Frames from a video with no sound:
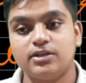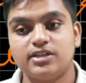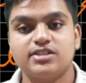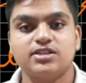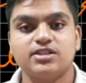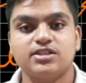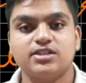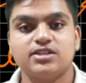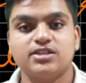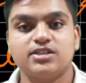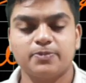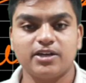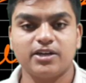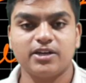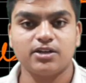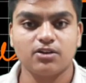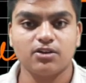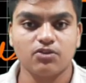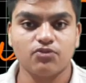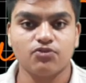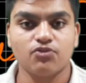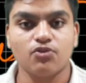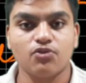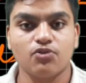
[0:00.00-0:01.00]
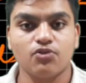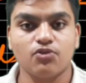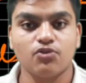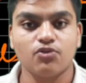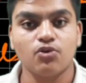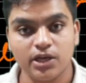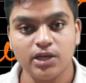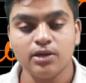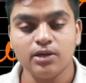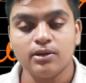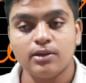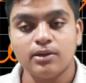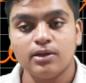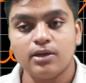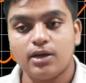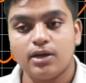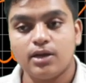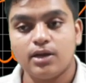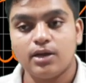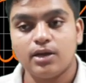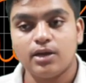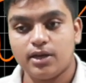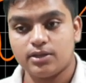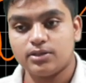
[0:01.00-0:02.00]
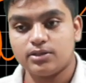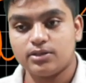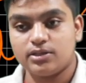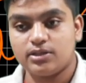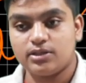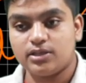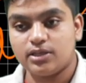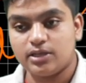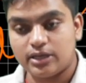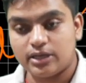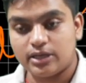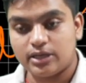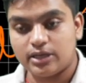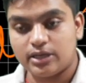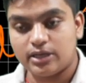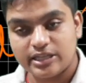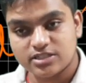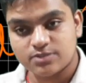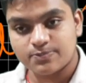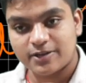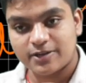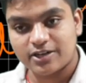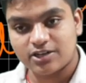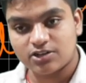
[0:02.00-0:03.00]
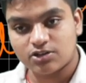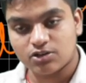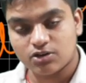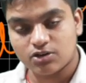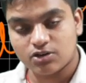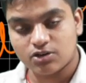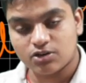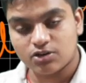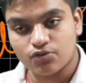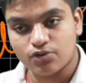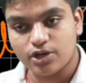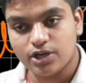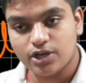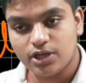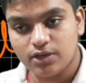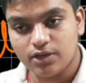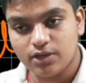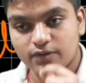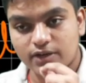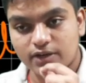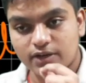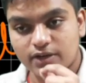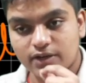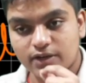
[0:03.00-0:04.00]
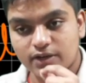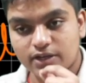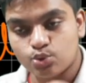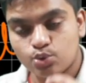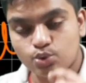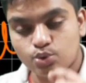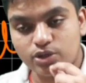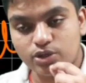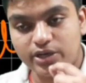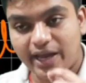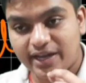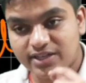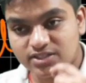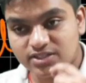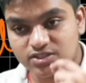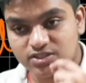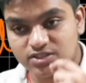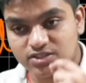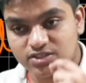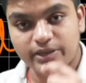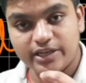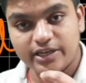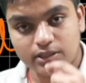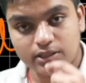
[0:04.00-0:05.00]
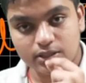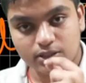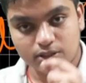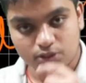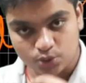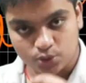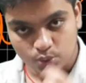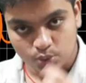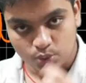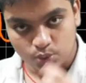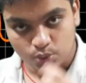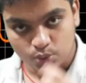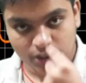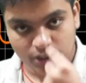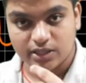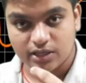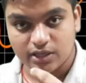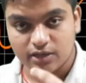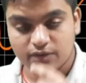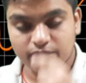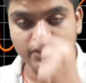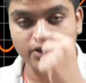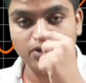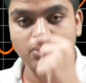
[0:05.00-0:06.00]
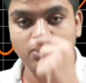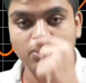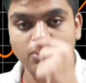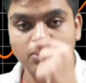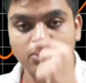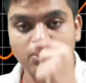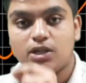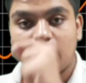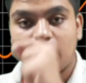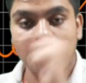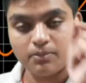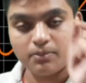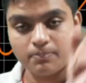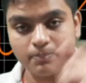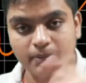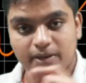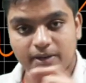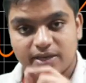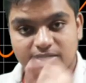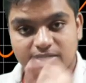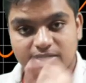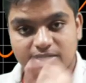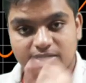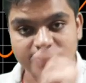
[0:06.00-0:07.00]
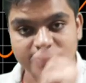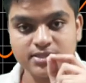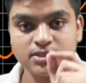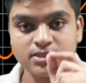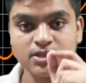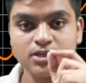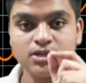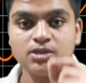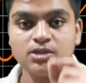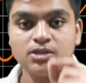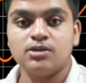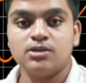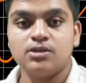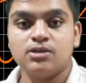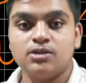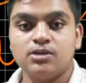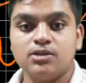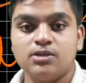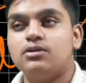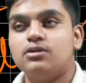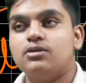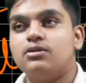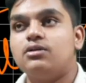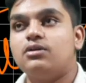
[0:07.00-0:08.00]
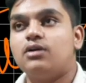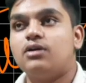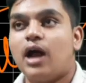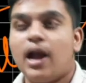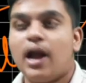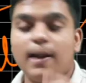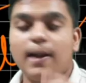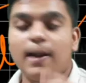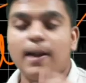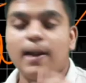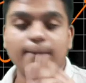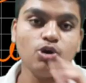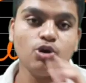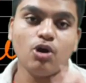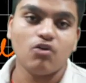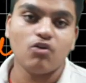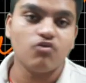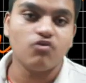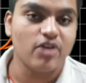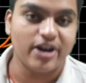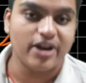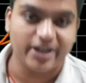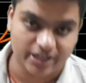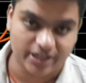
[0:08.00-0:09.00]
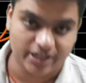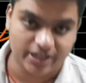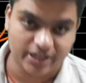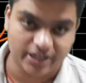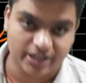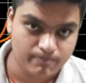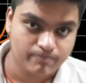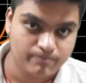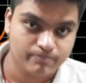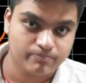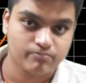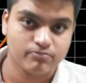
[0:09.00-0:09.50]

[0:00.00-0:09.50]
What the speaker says: This is sphincter of OD, and at this sphincter of OD, when two ducts meet together, we call that place as ampulla of Vater.